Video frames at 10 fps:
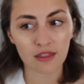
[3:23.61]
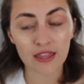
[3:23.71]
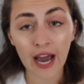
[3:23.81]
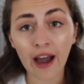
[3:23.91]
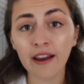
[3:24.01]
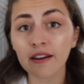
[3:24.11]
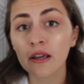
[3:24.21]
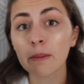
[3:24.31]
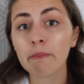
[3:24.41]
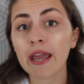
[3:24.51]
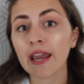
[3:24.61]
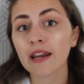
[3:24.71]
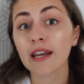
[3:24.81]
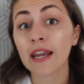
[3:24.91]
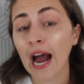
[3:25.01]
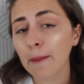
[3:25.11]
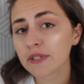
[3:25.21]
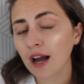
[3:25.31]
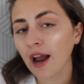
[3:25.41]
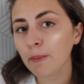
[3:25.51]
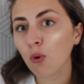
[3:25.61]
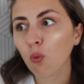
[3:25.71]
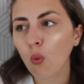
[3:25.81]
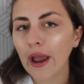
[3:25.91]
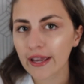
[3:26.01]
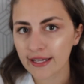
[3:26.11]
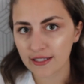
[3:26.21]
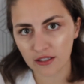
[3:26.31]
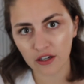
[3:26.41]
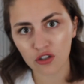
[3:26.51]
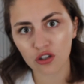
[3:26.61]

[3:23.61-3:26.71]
That made nap time way easier.